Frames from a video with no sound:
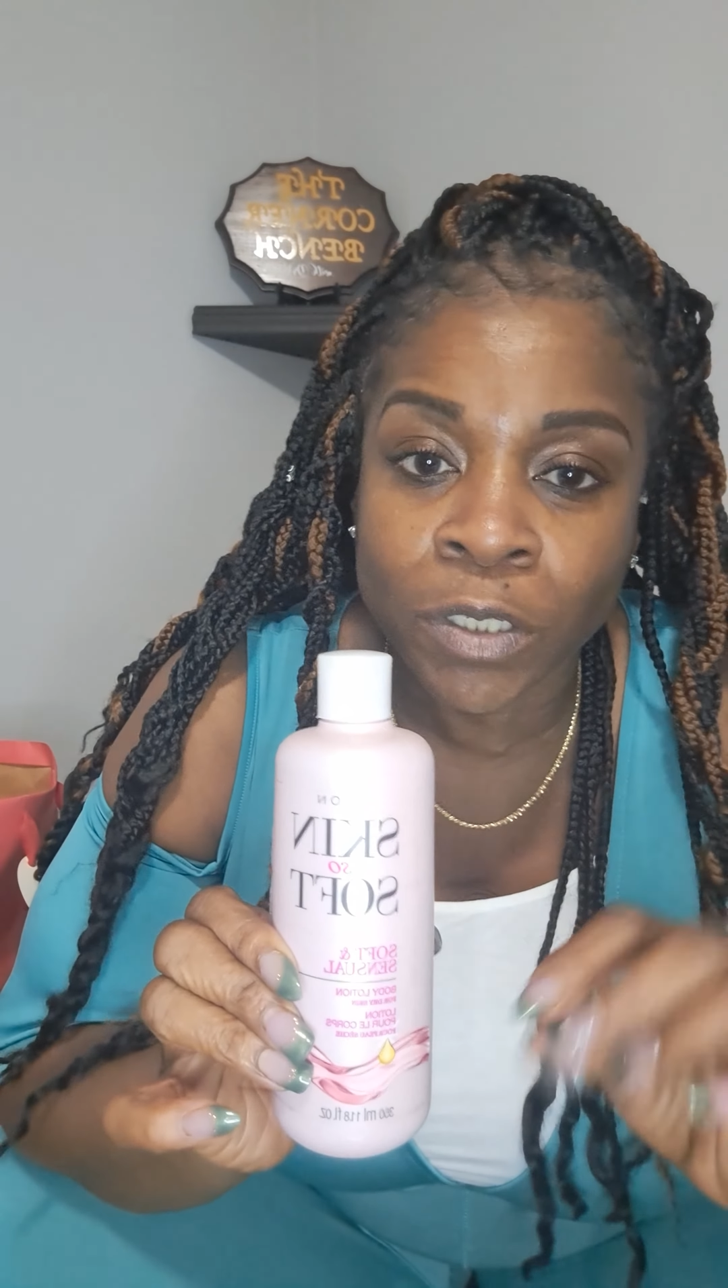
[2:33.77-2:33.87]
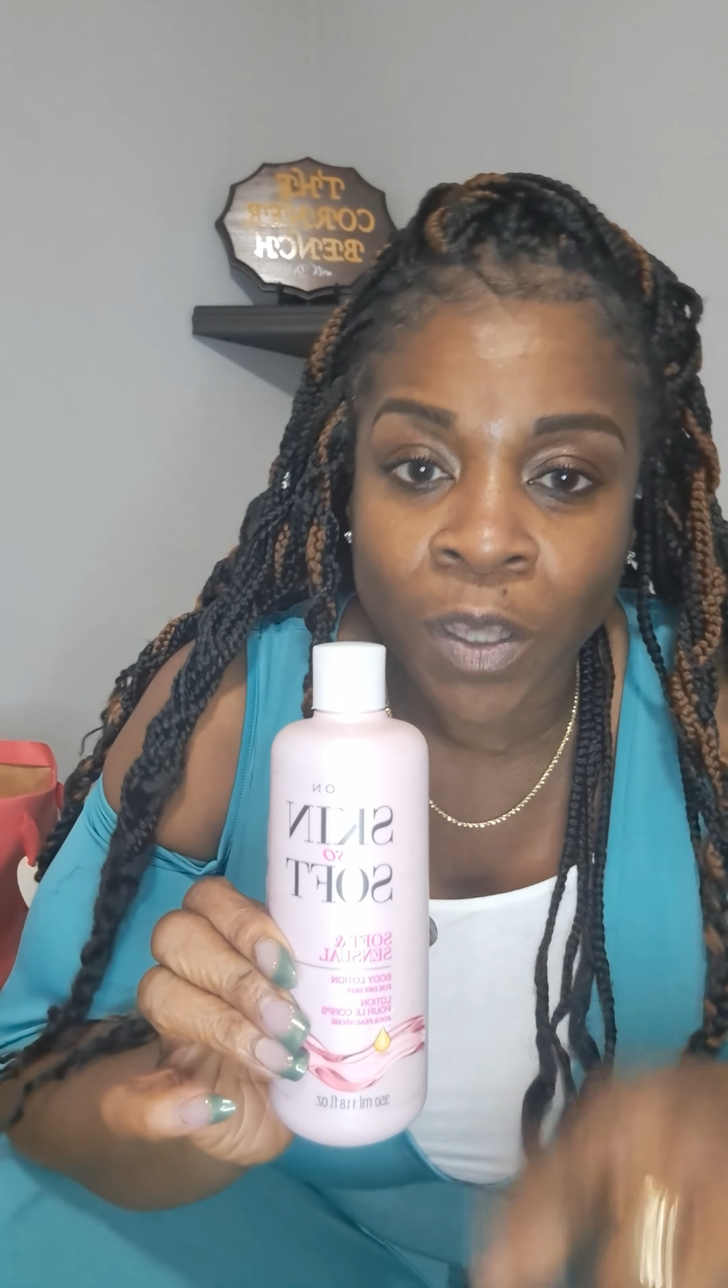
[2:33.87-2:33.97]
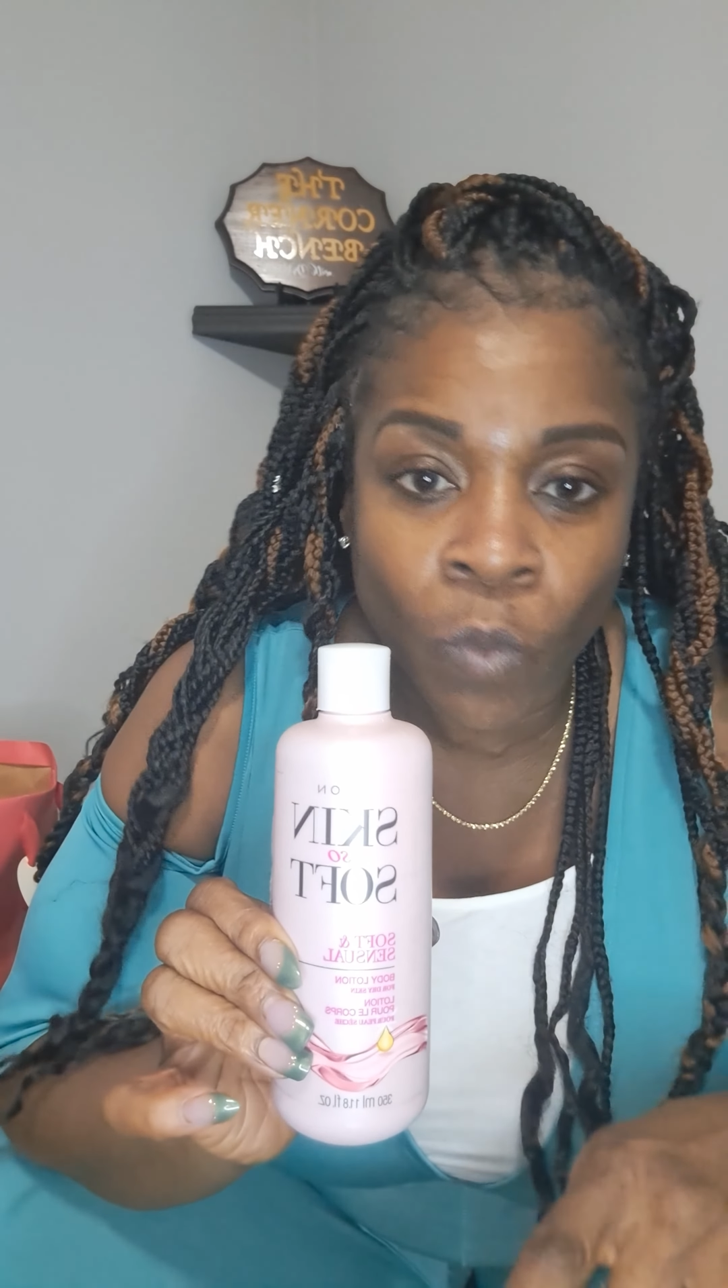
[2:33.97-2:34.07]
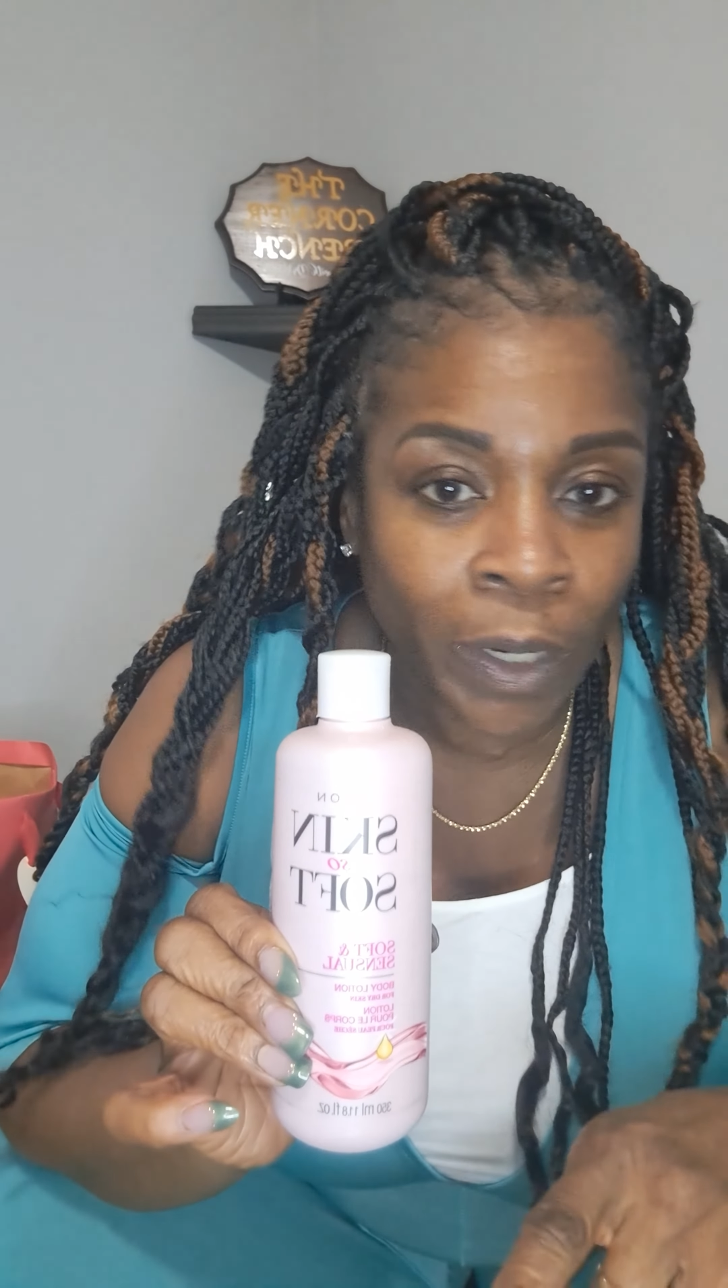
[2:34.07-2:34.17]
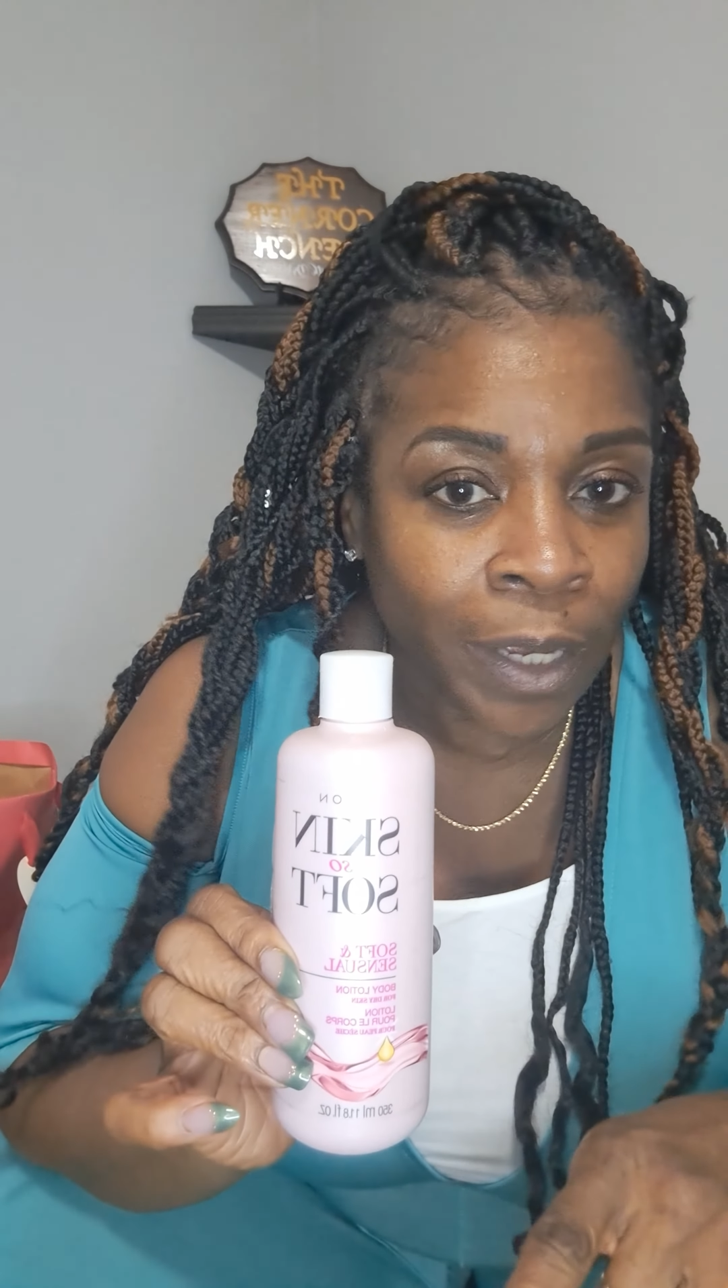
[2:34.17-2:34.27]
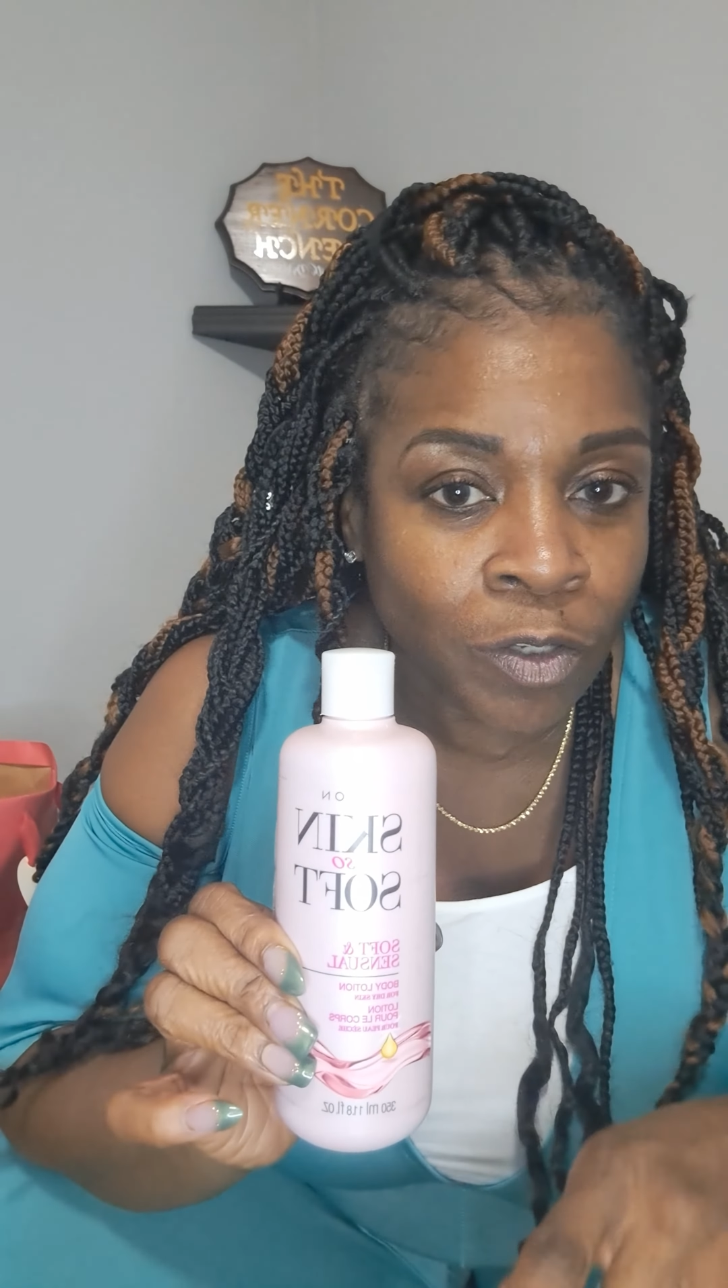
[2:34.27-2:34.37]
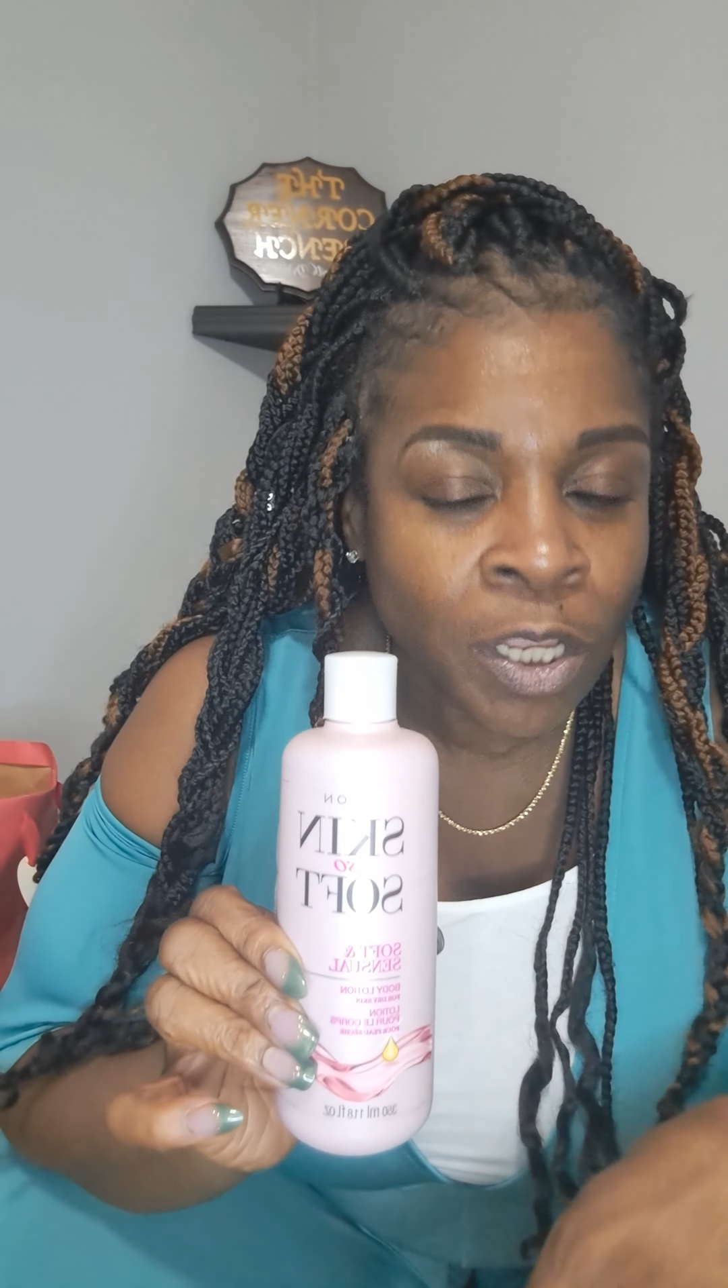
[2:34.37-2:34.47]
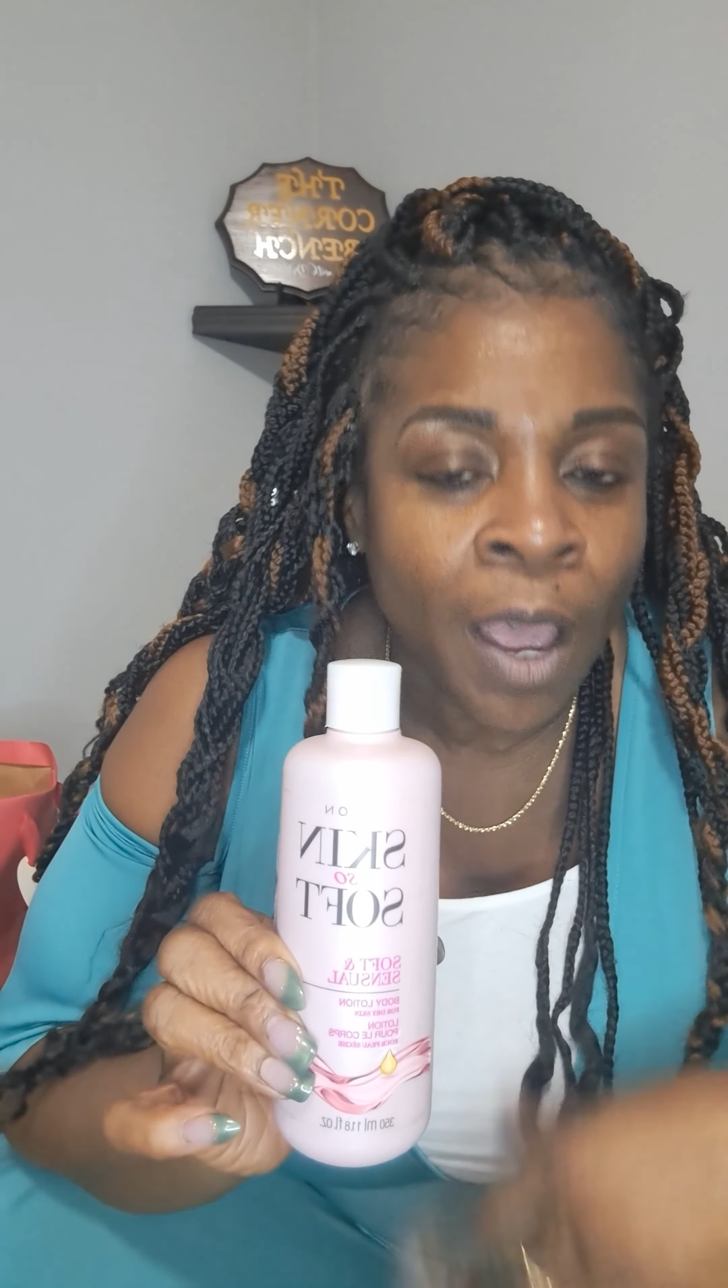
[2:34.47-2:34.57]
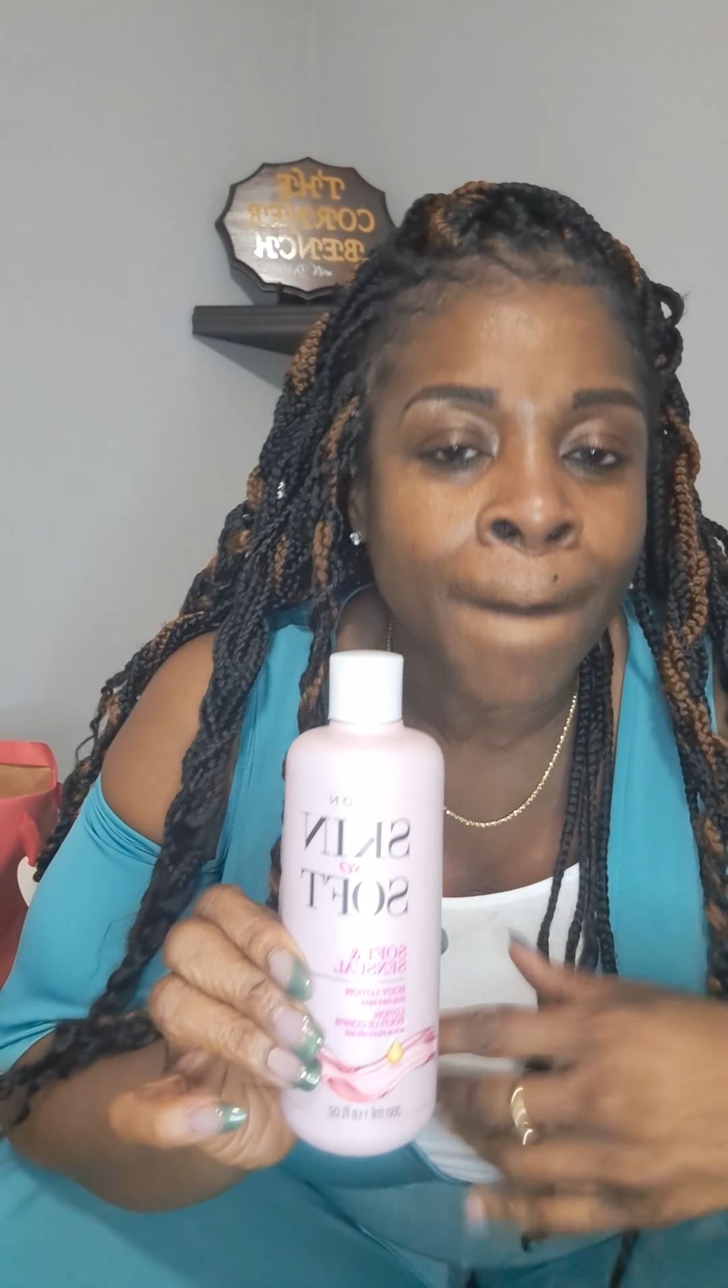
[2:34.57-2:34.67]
someone else,